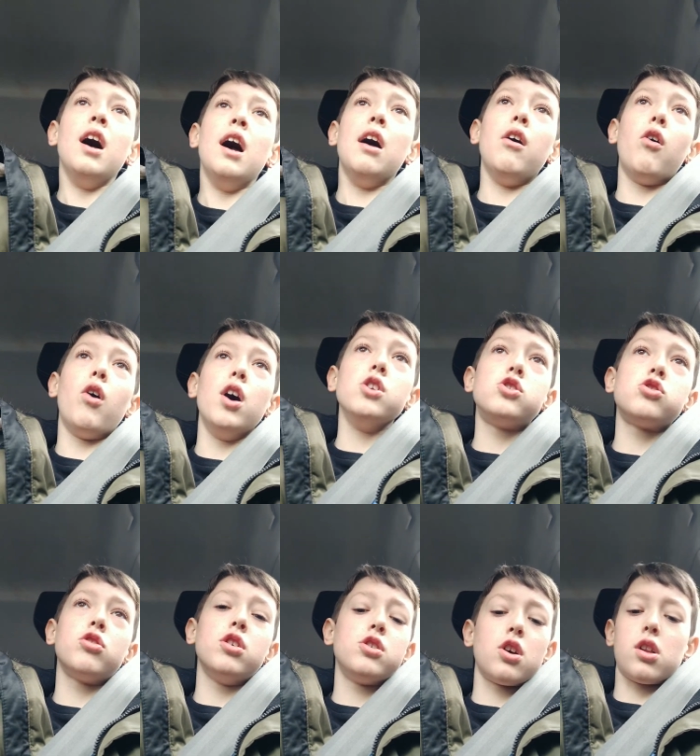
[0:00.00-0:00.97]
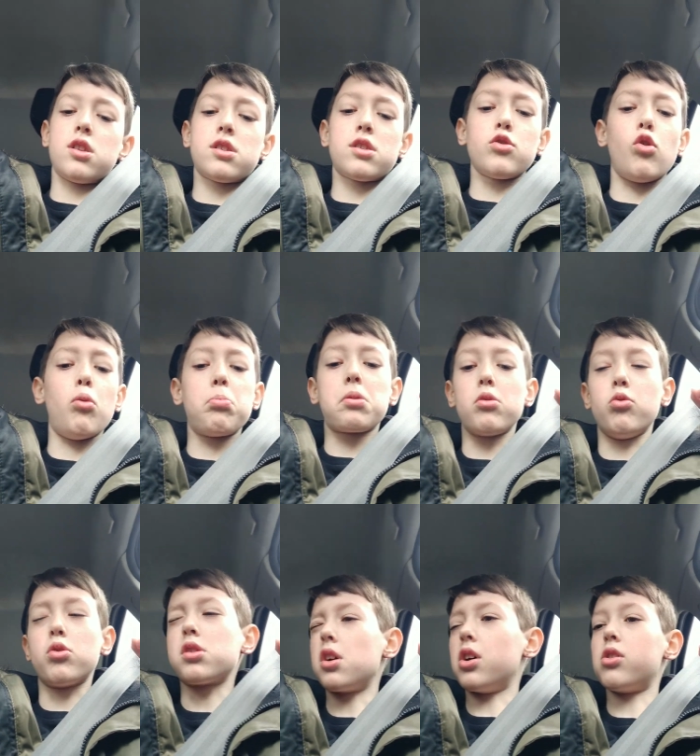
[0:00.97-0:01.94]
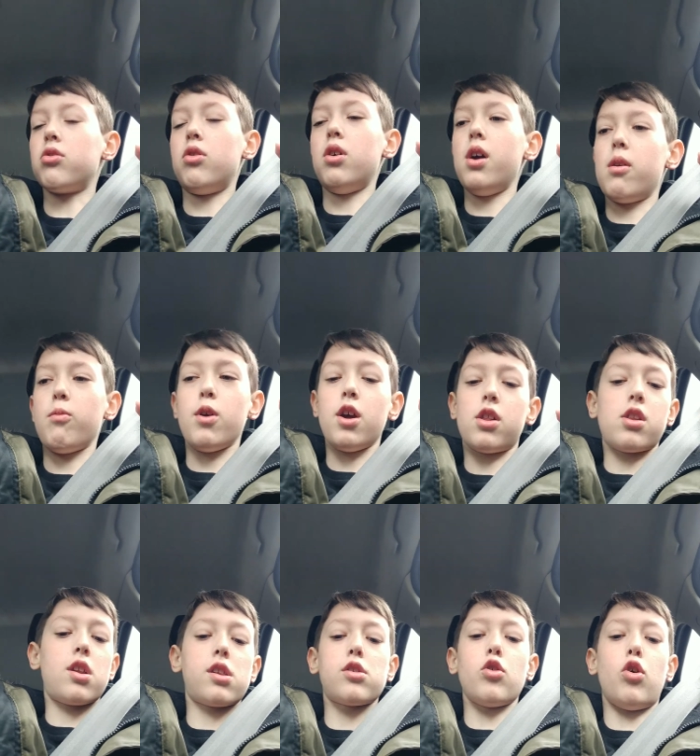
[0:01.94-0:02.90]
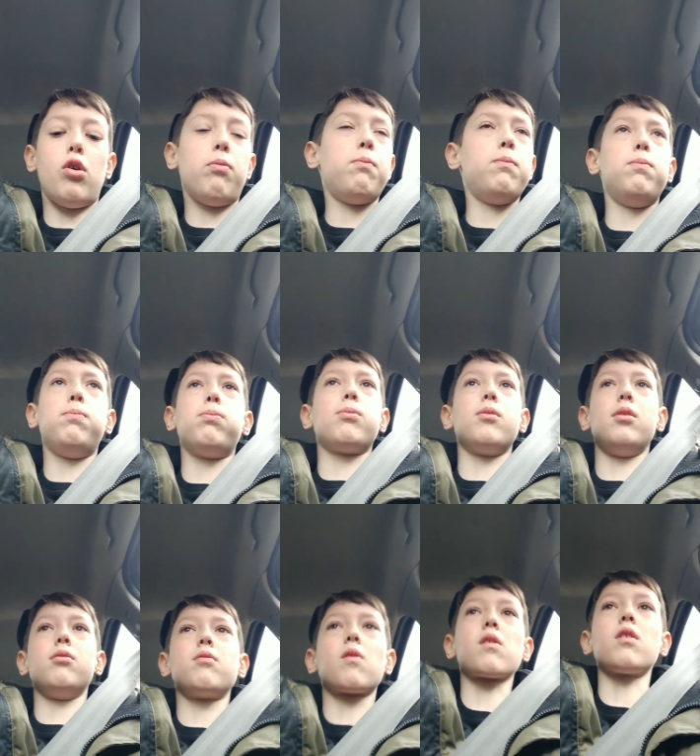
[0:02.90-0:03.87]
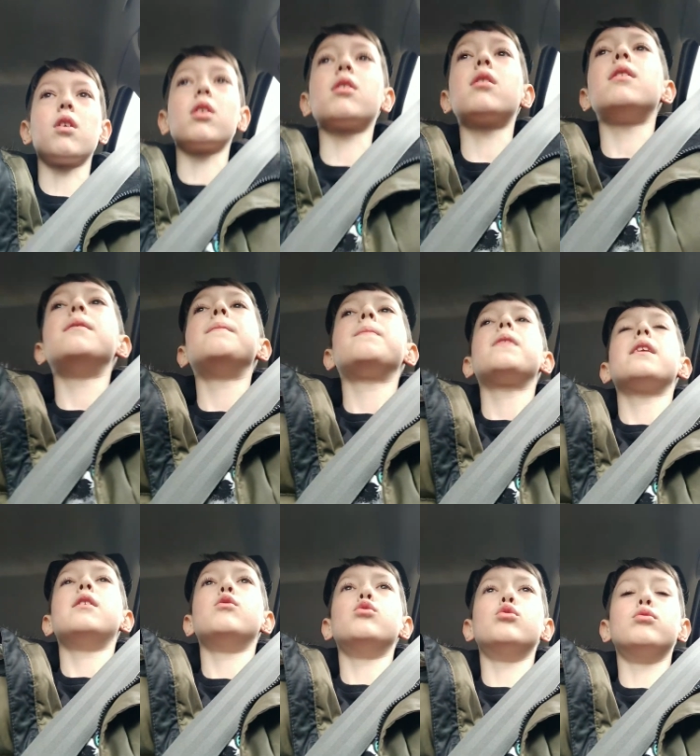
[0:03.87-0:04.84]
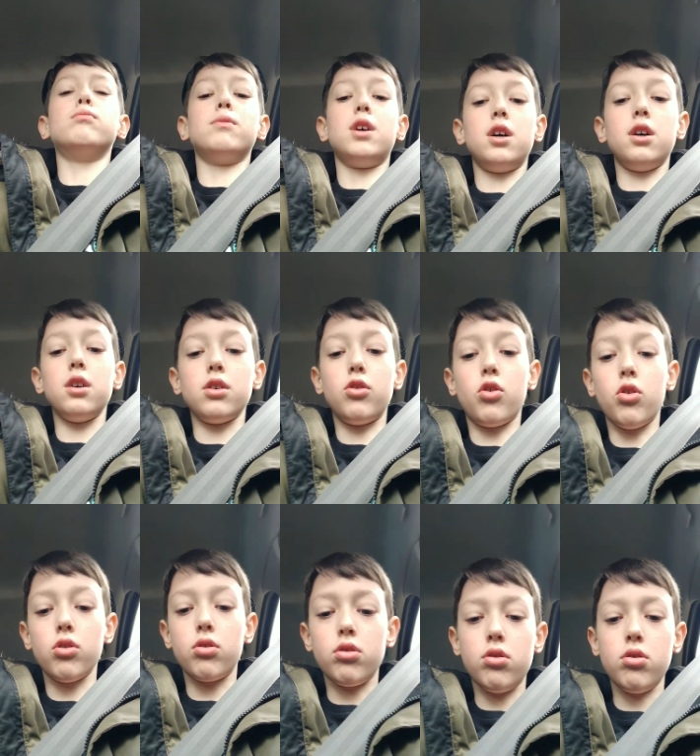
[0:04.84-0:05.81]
it literally just stopped so suddenly and we had to stop and it was like oh my god